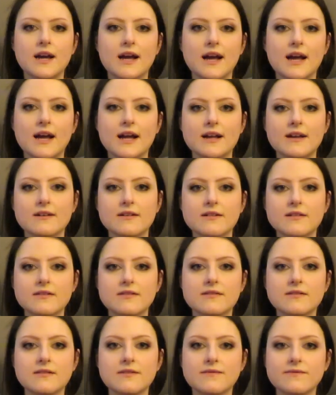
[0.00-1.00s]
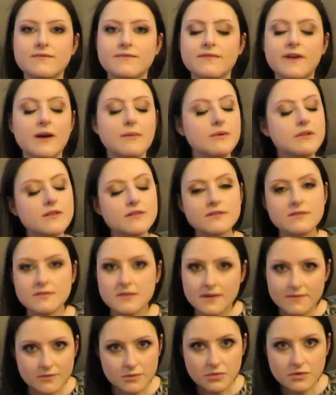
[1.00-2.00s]
as fabulous and
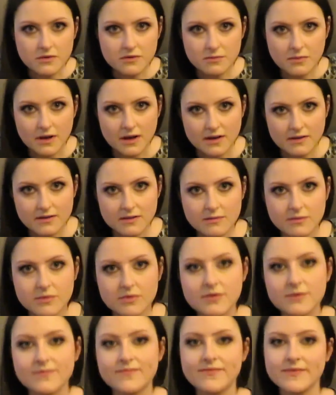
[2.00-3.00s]
comfortable as possible.